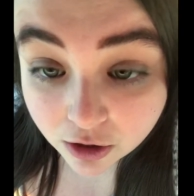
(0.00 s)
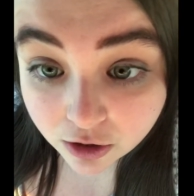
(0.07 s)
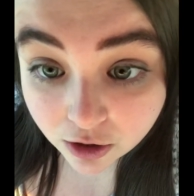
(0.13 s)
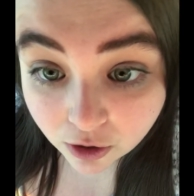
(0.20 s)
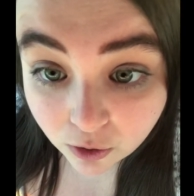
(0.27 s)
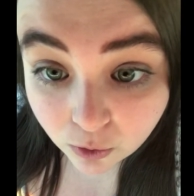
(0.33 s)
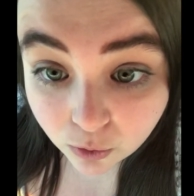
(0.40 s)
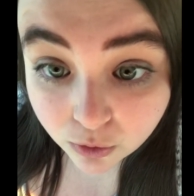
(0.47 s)

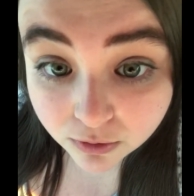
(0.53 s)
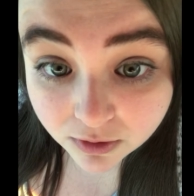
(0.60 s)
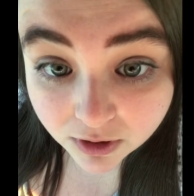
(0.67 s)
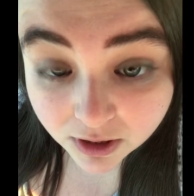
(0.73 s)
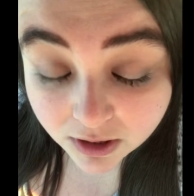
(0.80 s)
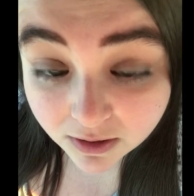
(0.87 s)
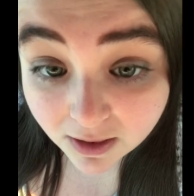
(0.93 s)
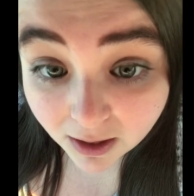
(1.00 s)
Know
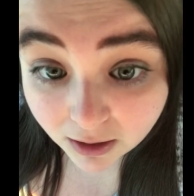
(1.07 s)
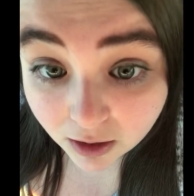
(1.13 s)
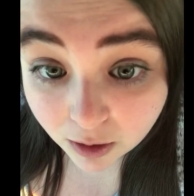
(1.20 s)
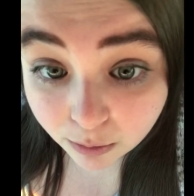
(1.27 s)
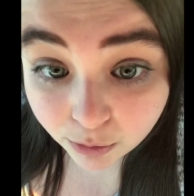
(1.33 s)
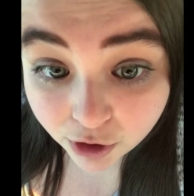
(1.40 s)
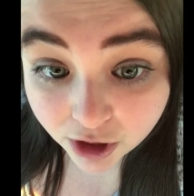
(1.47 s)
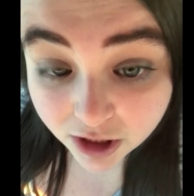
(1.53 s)
that that
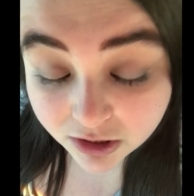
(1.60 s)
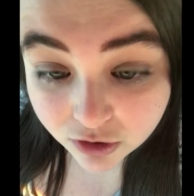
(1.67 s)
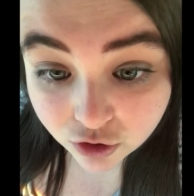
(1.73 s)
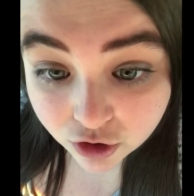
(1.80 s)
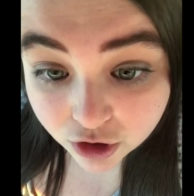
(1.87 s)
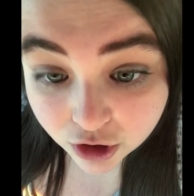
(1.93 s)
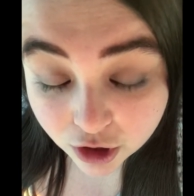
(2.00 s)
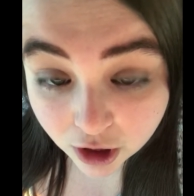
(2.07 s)
number is
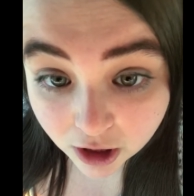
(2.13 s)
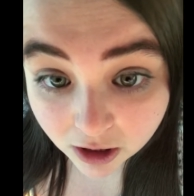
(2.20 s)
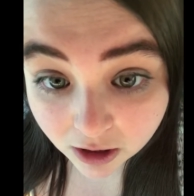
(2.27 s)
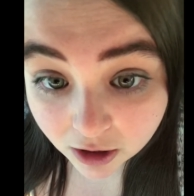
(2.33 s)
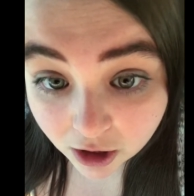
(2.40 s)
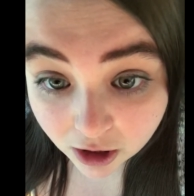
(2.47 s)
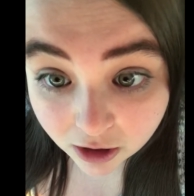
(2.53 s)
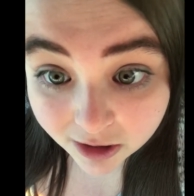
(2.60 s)
just a
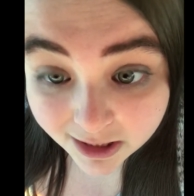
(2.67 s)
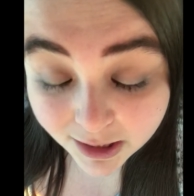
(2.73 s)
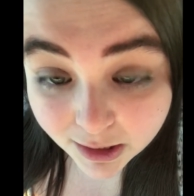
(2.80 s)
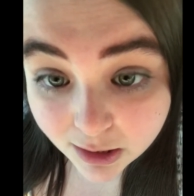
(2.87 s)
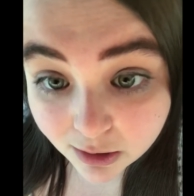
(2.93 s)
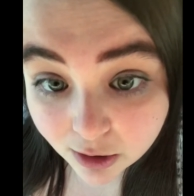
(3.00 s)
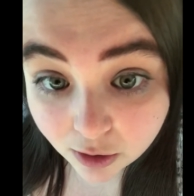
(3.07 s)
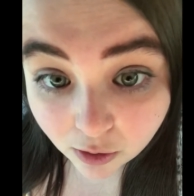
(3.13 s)
current
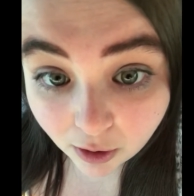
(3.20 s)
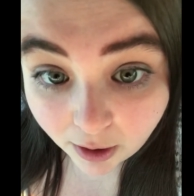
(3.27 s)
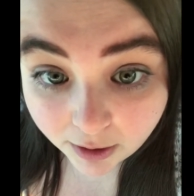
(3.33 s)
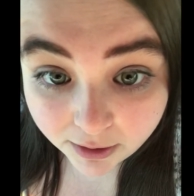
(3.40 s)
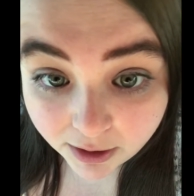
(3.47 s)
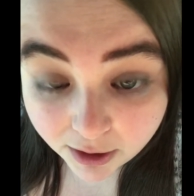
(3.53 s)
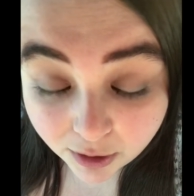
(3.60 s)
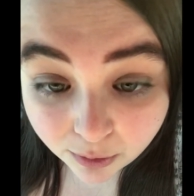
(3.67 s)
currency that you're
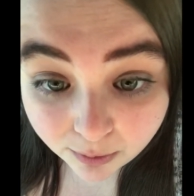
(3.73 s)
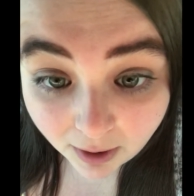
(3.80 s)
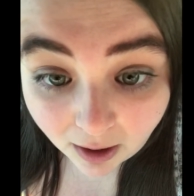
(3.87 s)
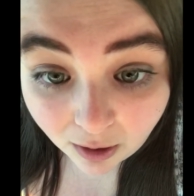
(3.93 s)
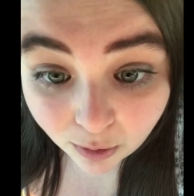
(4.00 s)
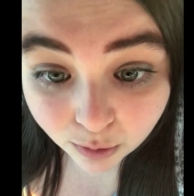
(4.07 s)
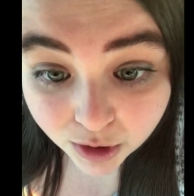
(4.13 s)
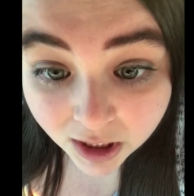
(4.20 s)
carrying
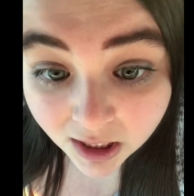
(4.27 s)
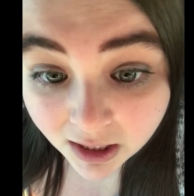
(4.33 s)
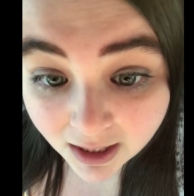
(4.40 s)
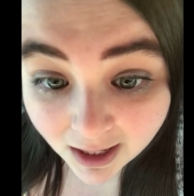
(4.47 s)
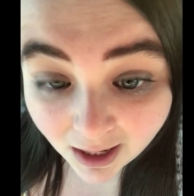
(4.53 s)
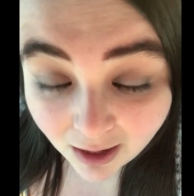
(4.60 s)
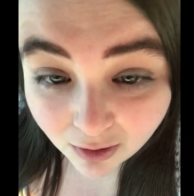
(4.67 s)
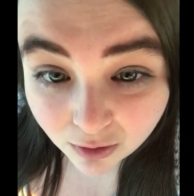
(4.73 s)
around
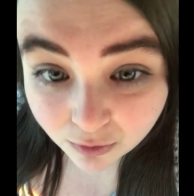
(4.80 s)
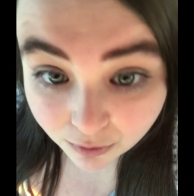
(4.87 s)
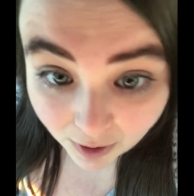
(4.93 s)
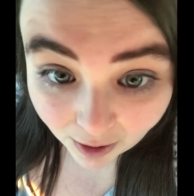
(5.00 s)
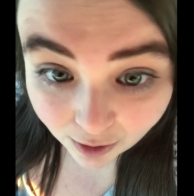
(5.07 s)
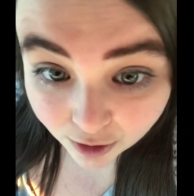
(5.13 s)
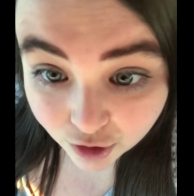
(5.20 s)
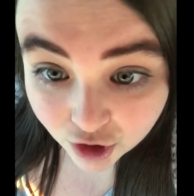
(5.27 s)
in the
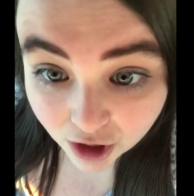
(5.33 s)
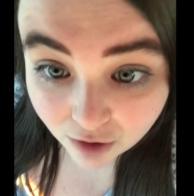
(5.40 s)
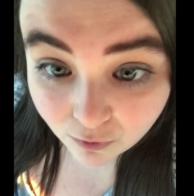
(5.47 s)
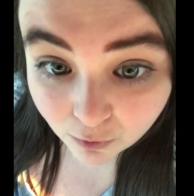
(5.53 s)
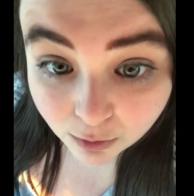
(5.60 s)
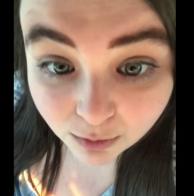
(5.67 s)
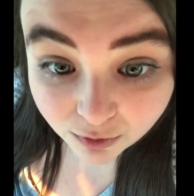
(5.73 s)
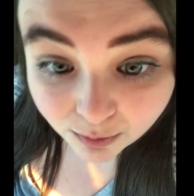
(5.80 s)

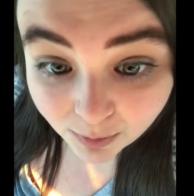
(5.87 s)
energetic form